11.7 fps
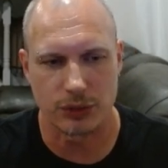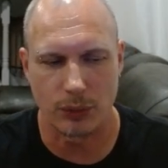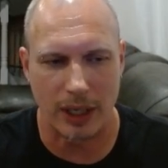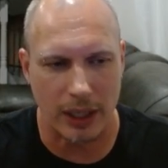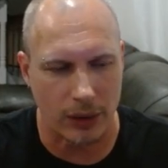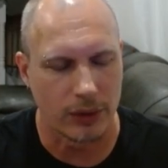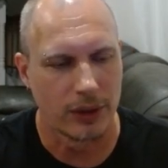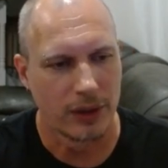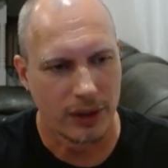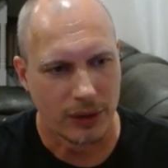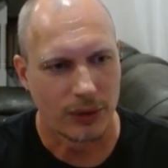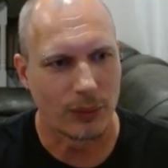Wow.
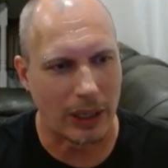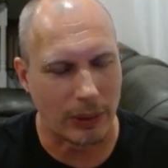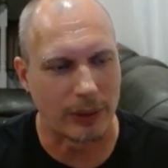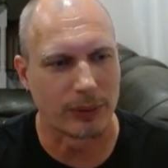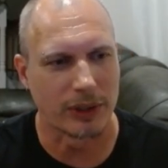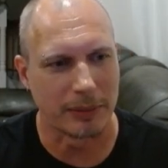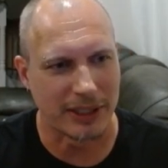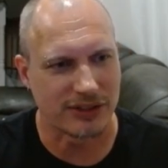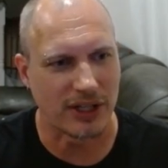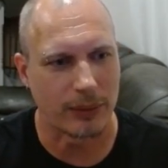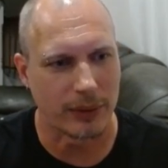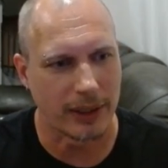Wow, I really messed
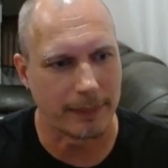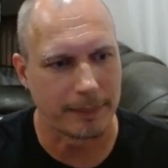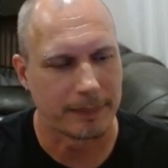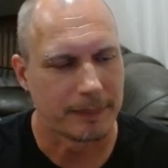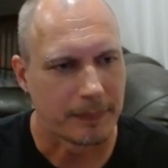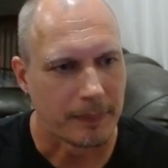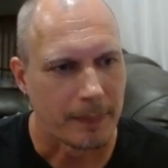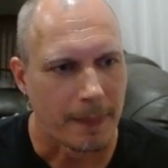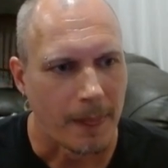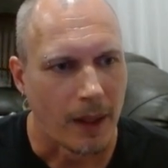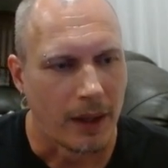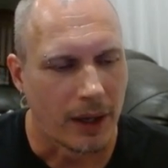that one up.
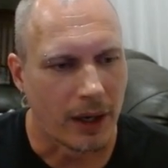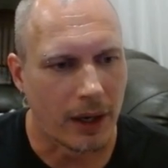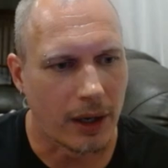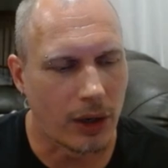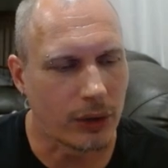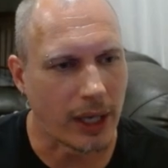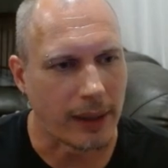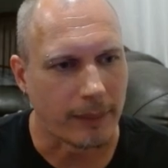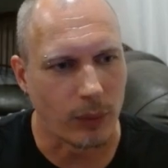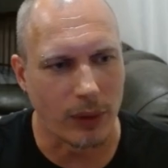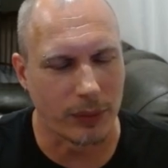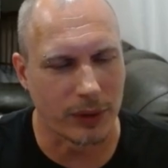Okay,
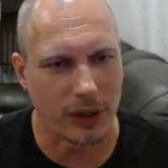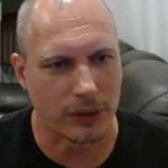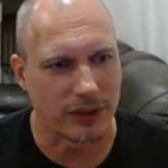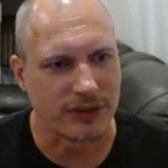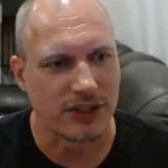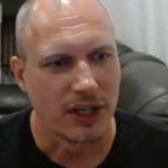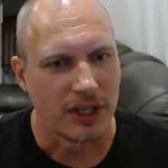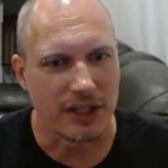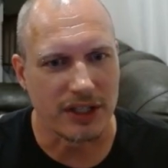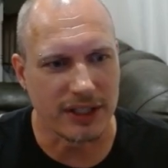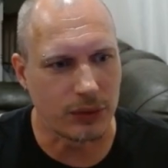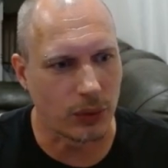well, regardless.
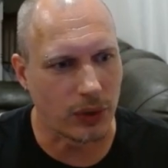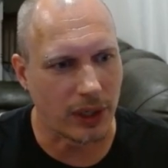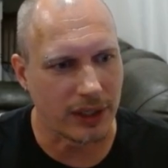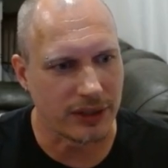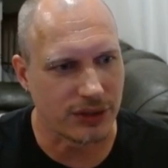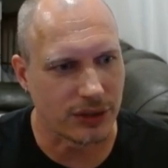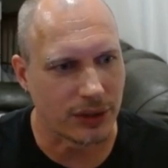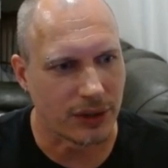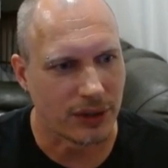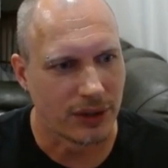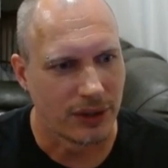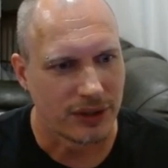
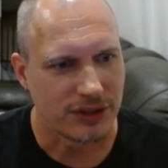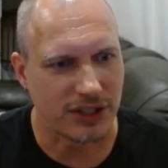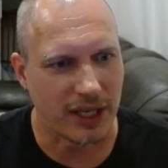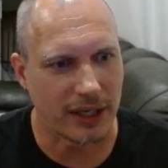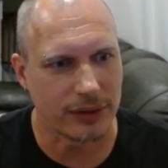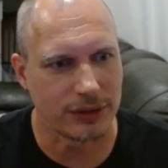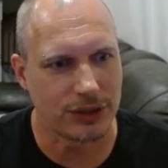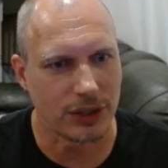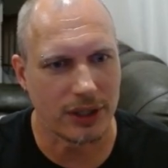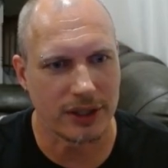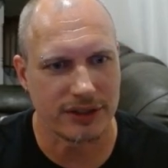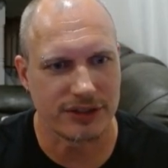Equalizer,
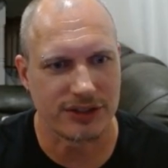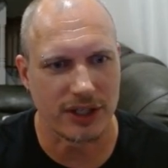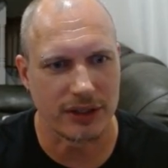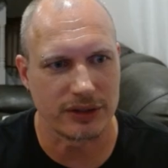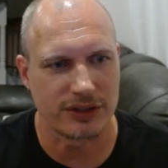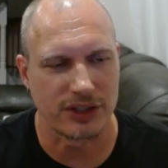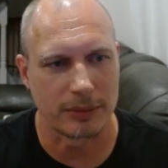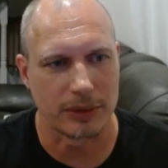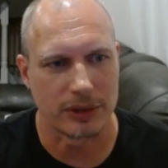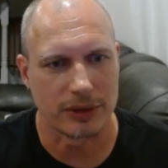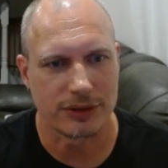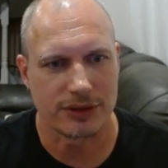Scattershot, Silent
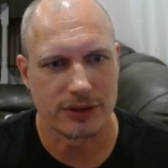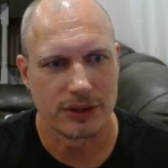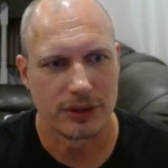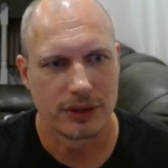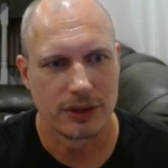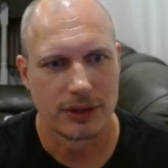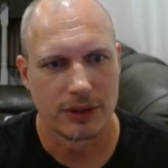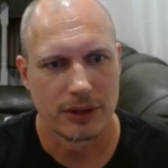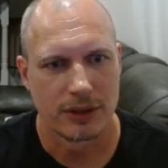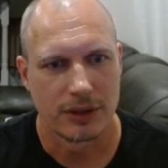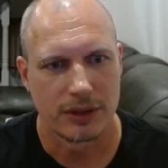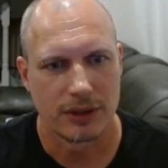Summoners.
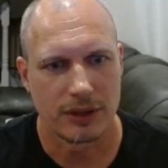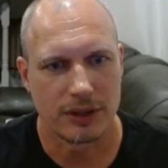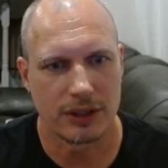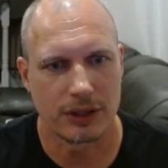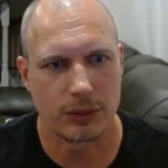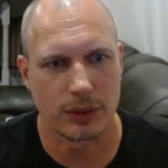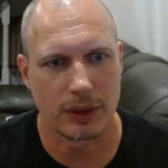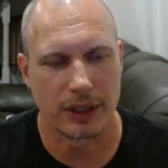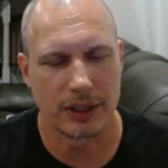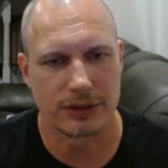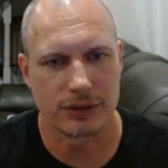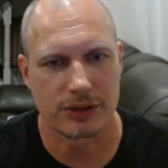
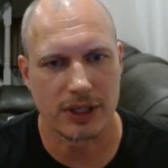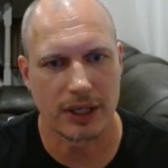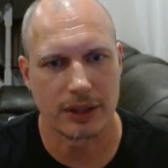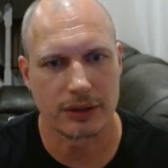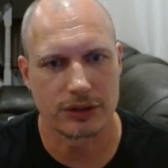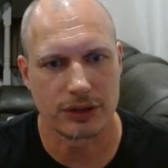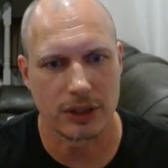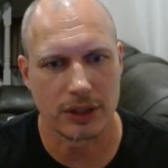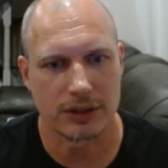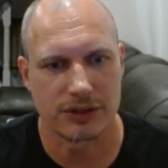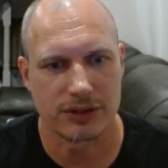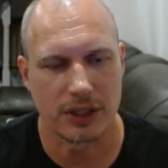Equalizer,
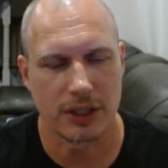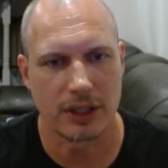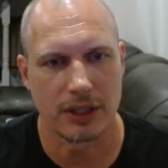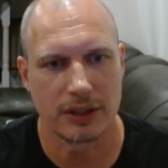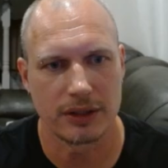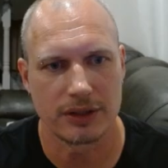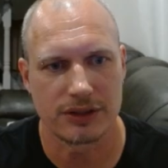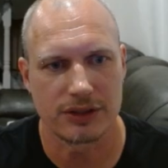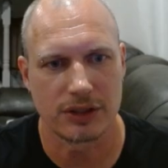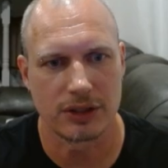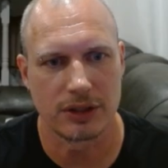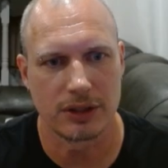Scattershot, Silent
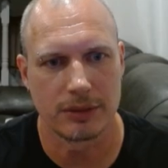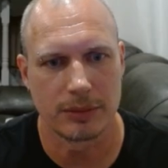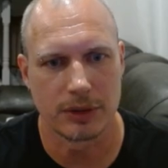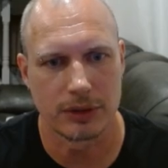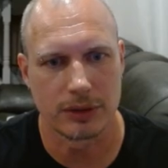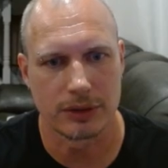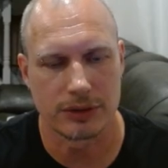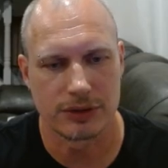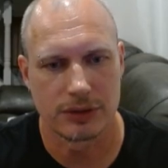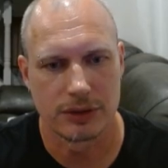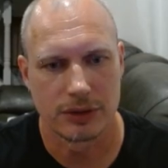Summoners.